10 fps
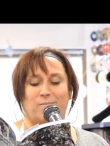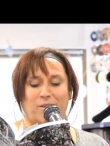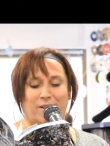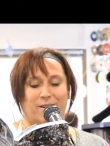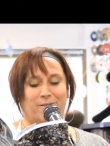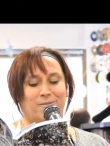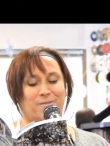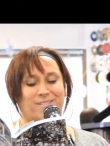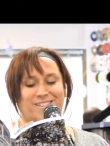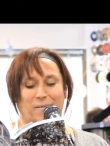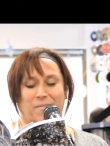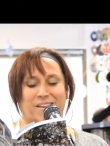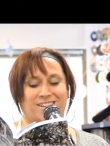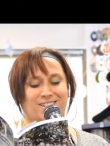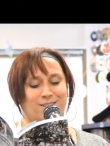You know, some
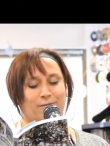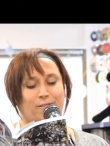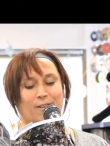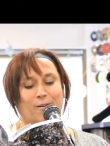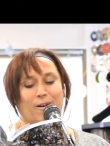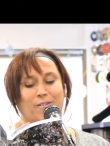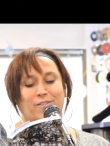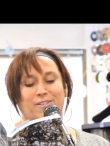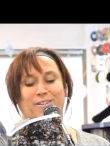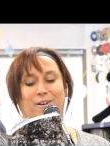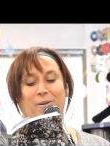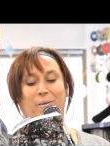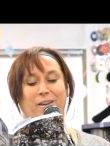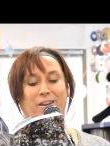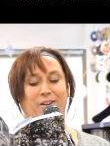things just flow off your tongue
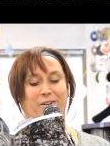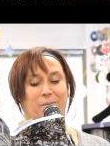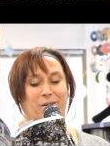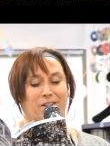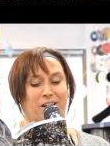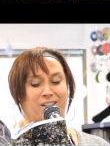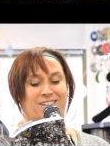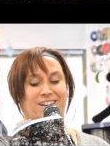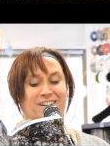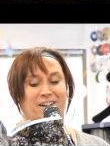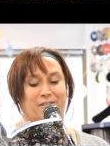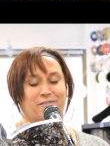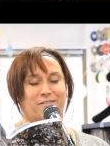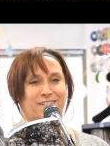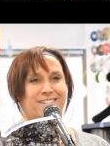when you hear them enough, said enough.
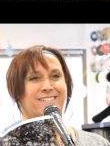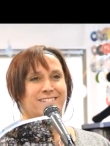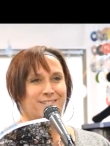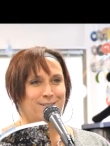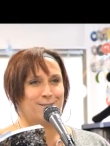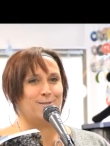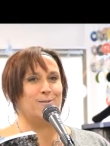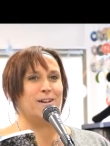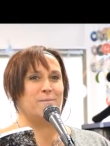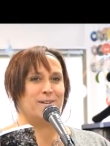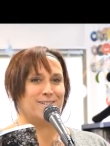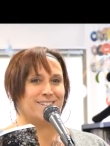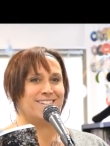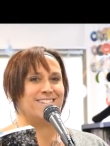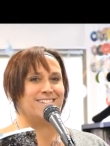Yeah. Two dry
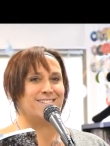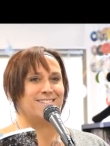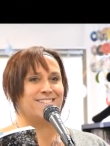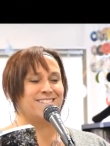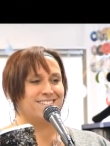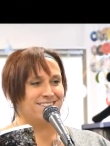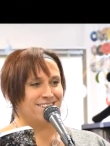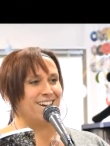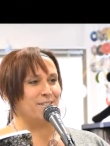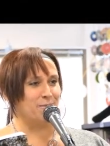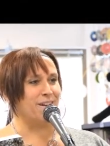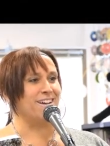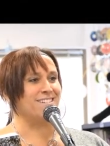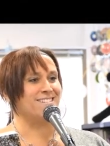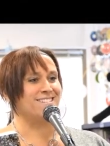martinis on the
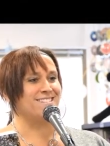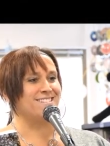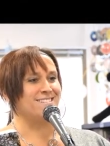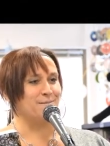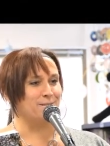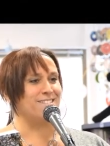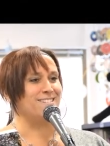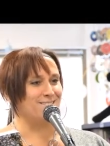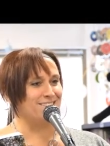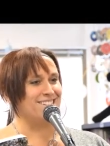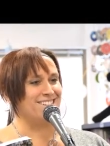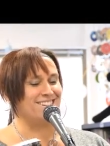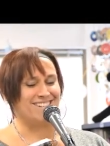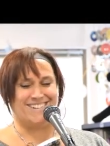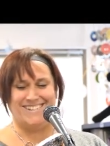rocks with a twist.